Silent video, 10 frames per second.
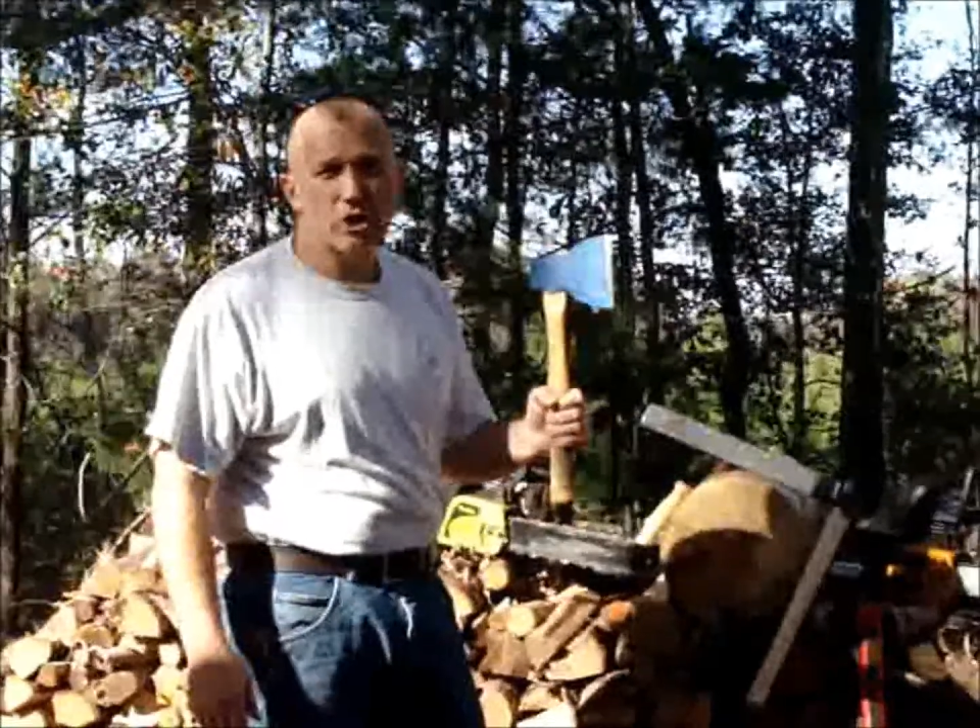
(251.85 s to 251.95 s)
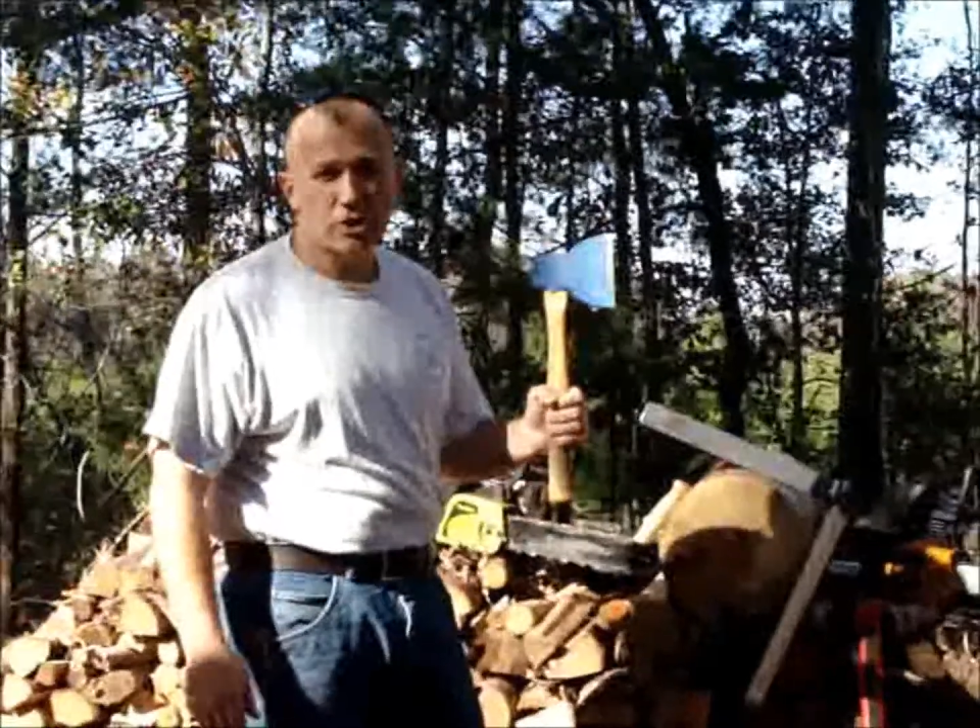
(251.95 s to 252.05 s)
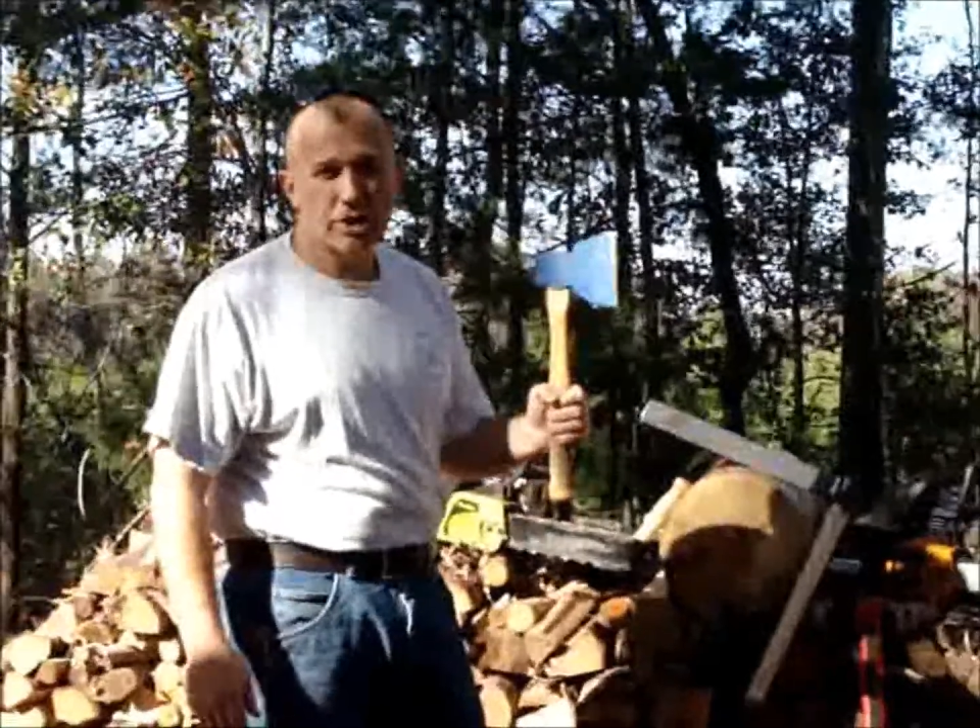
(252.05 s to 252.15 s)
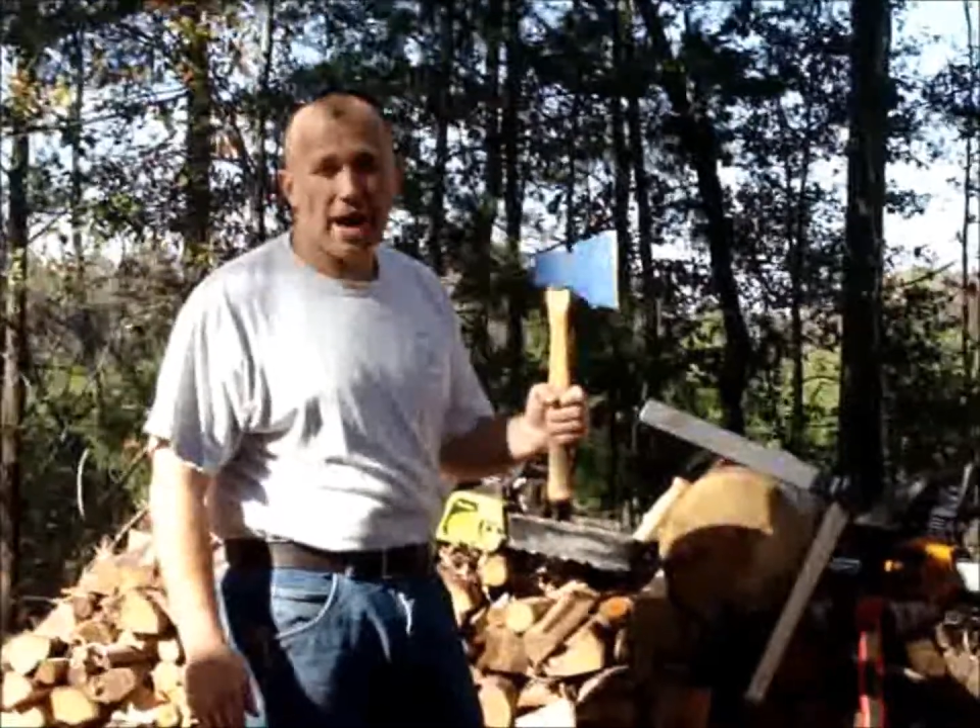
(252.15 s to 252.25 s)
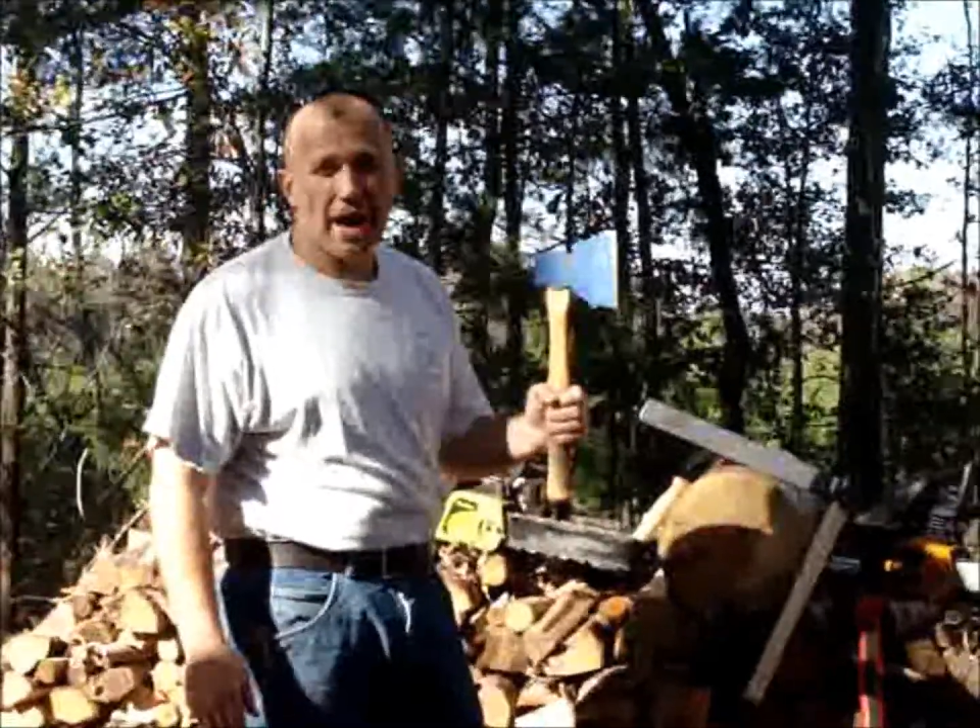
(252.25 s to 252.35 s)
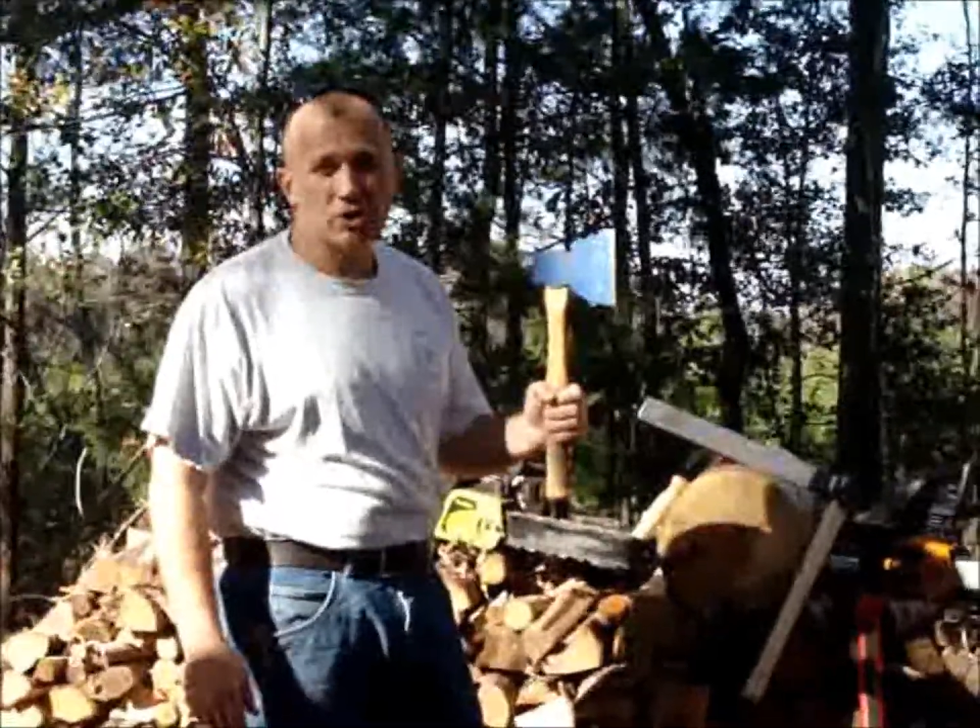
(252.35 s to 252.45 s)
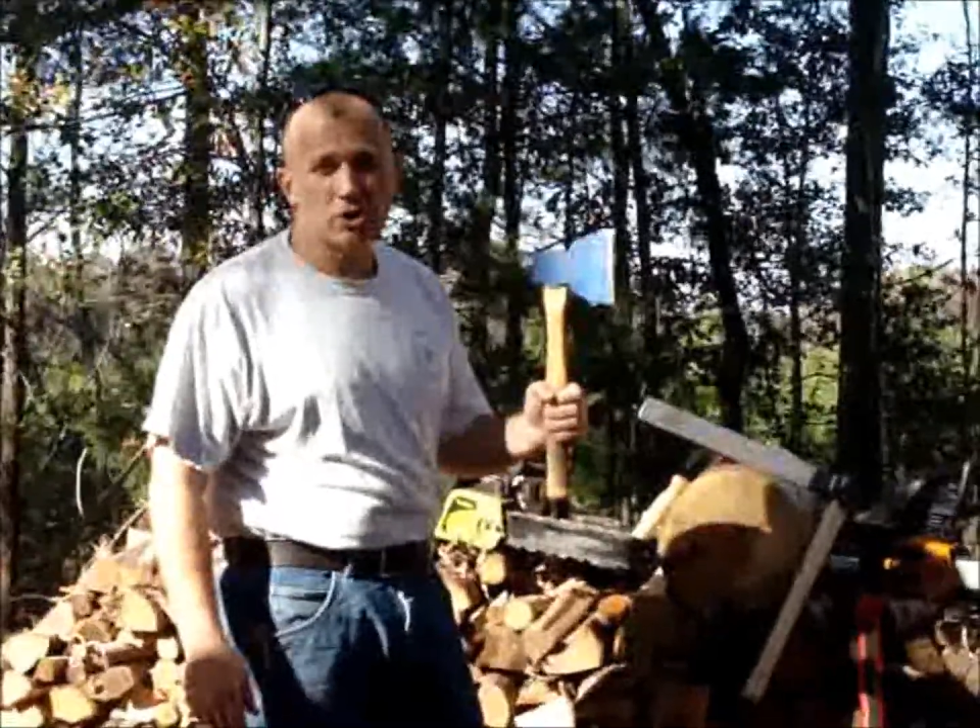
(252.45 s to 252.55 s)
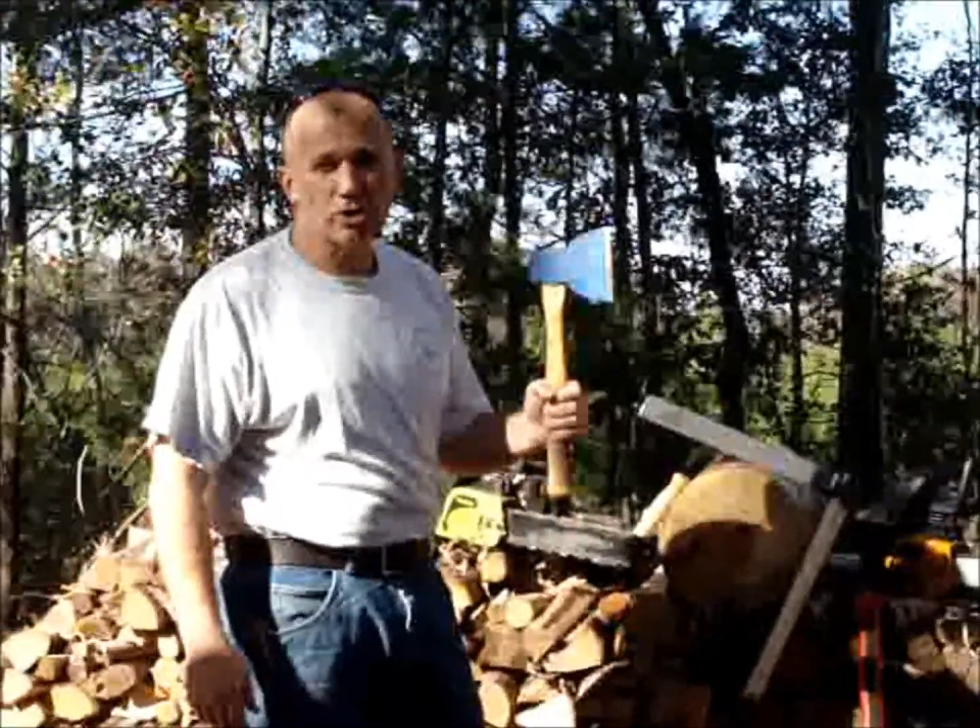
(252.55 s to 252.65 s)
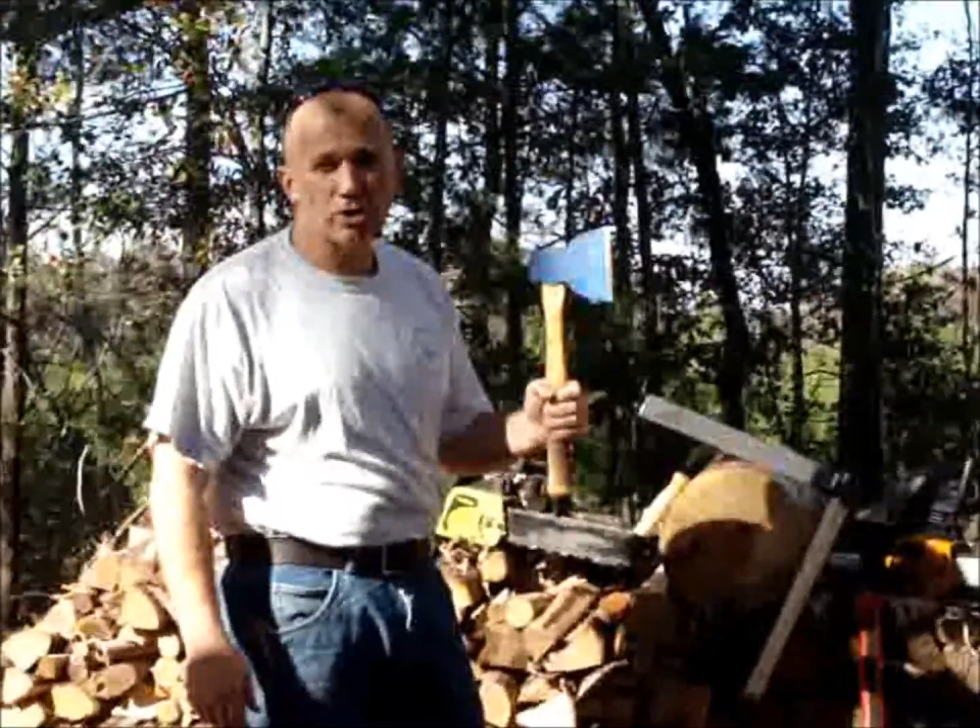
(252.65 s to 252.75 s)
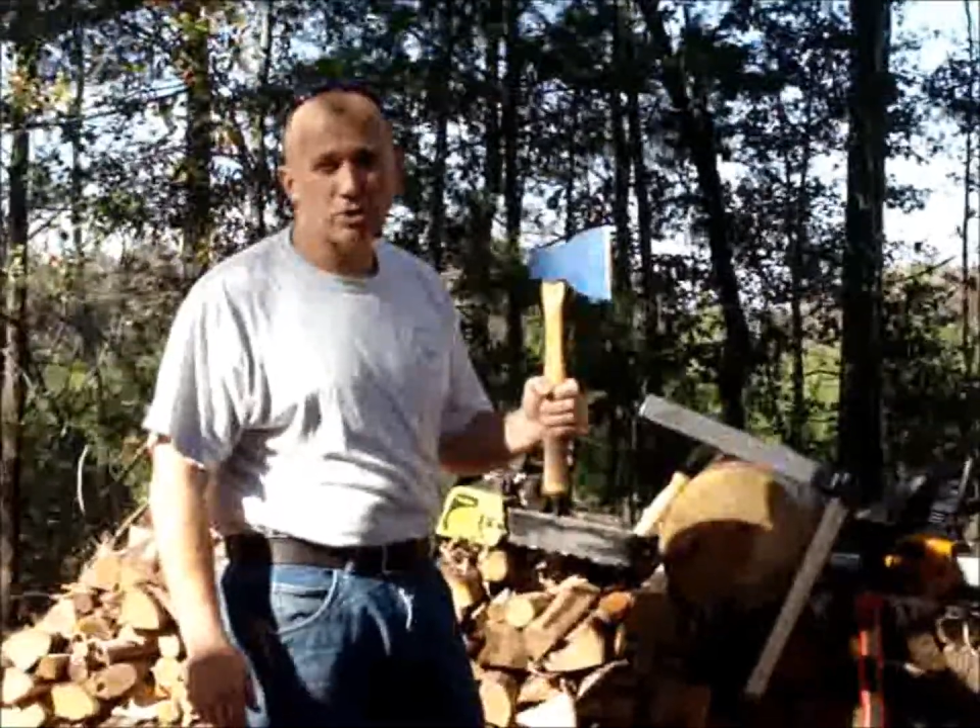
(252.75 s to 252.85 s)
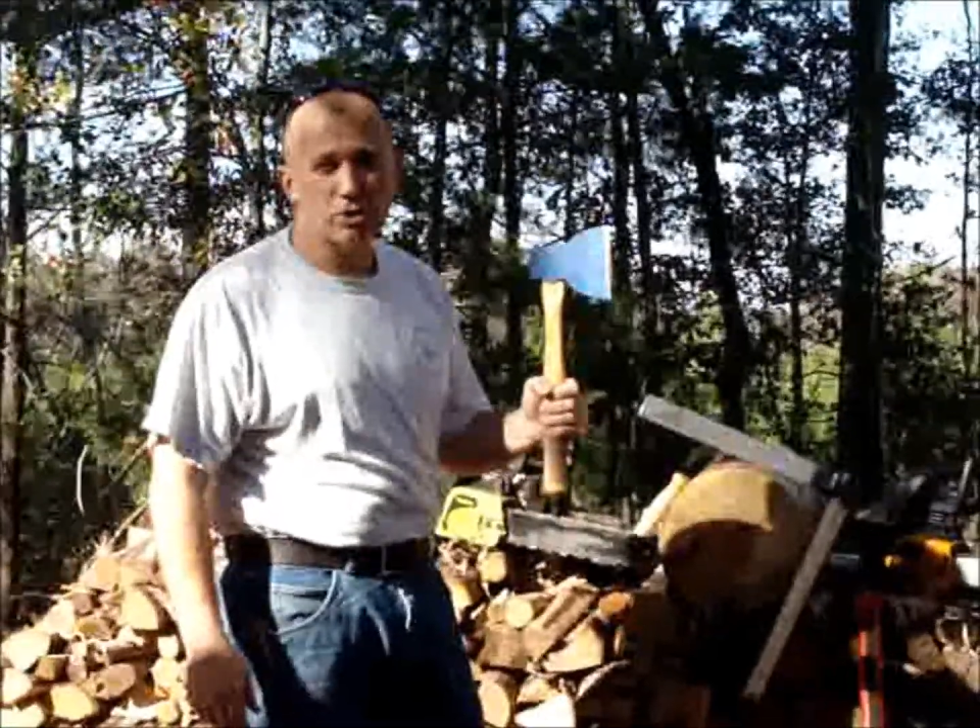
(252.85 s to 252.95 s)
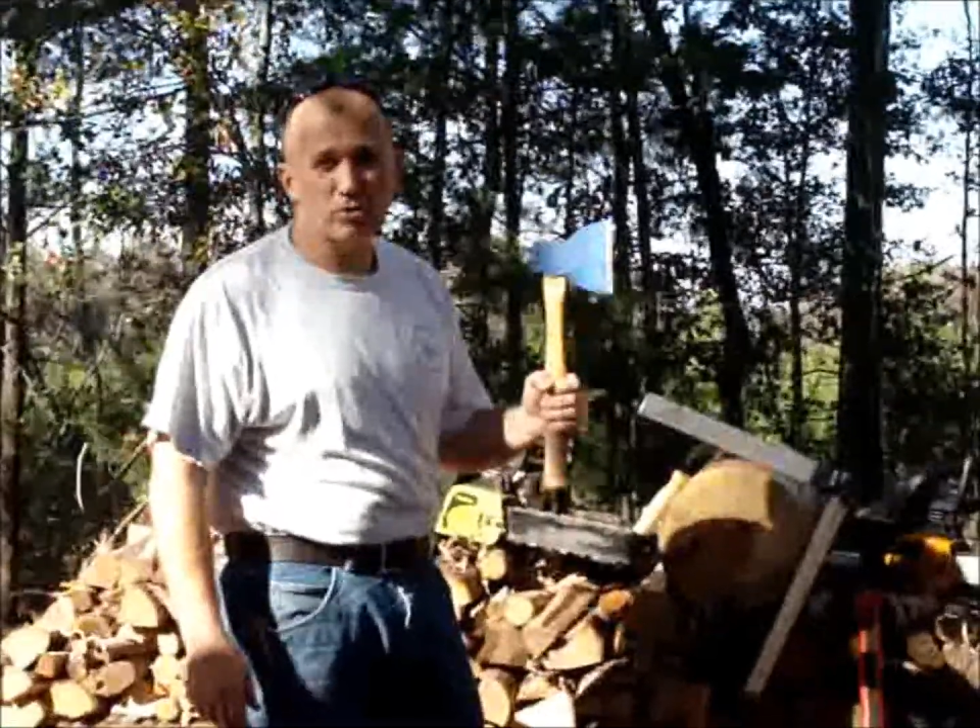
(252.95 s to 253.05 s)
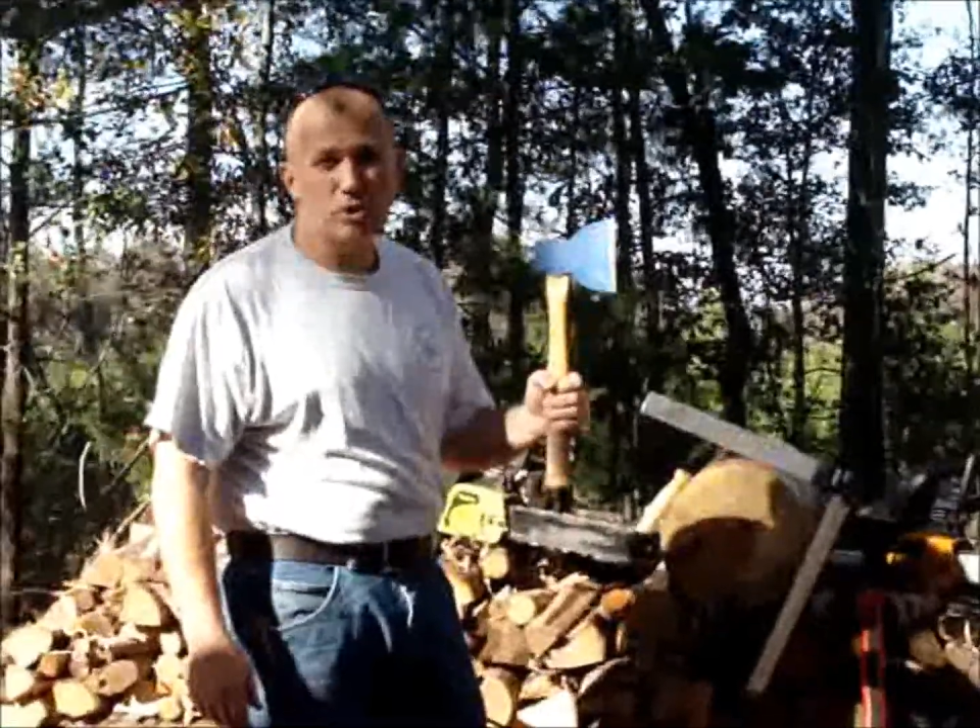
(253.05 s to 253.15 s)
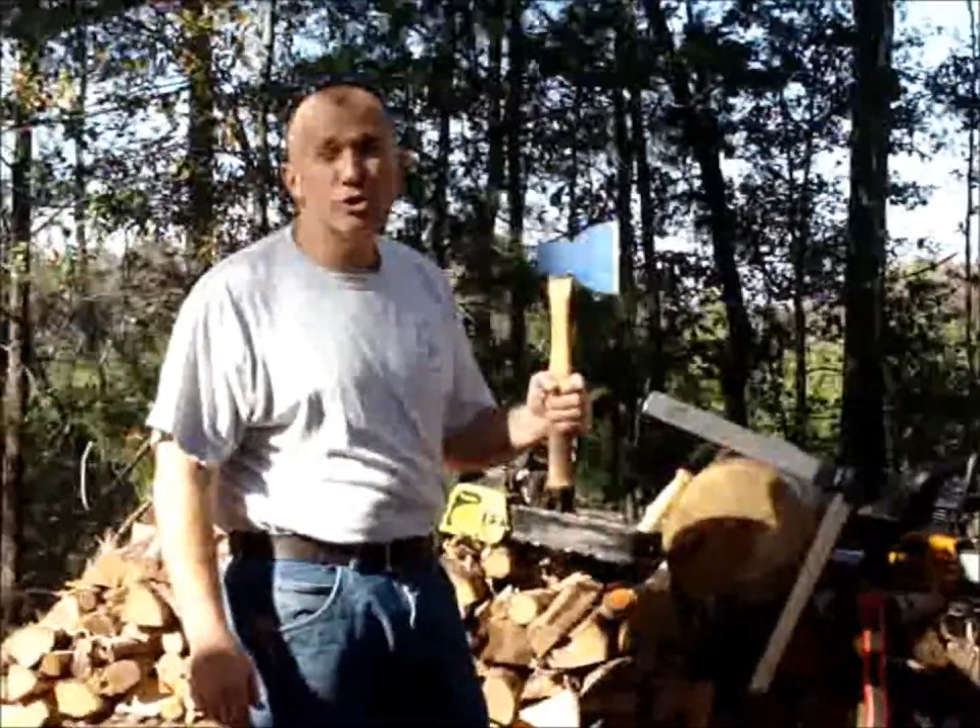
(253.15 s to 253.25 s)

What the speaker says: a good hatchet or a